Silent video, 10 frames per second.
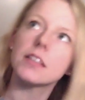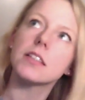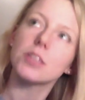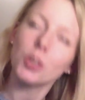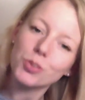
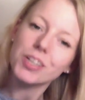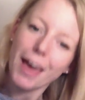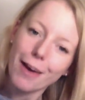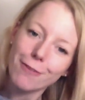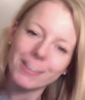
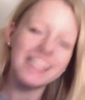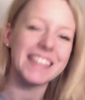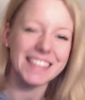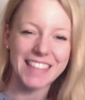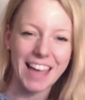
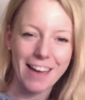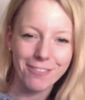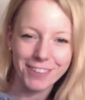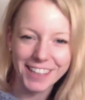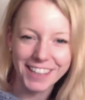doesn't have
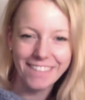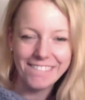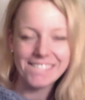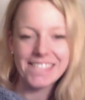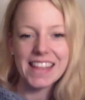
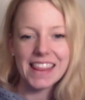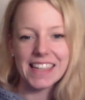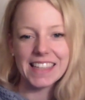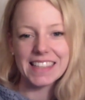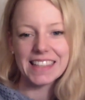
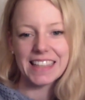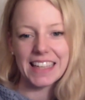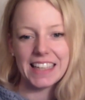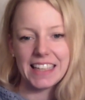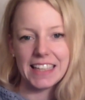the
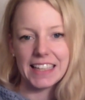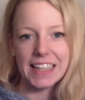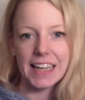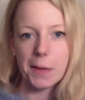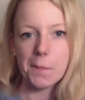skinny
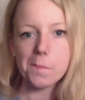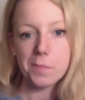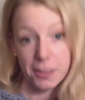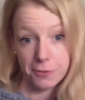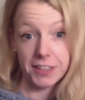
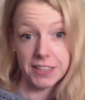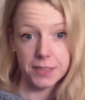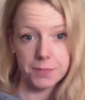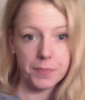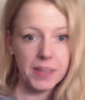fit.
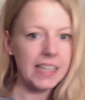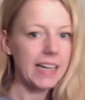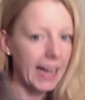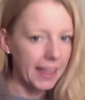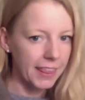
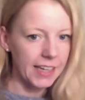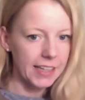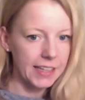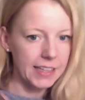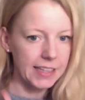I think
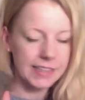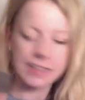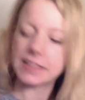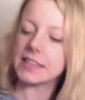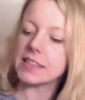
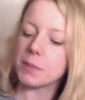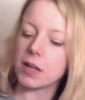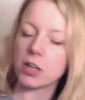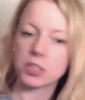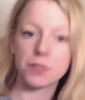it's
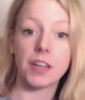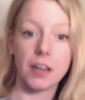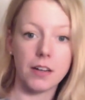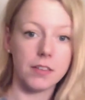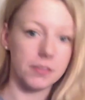because of the yarn.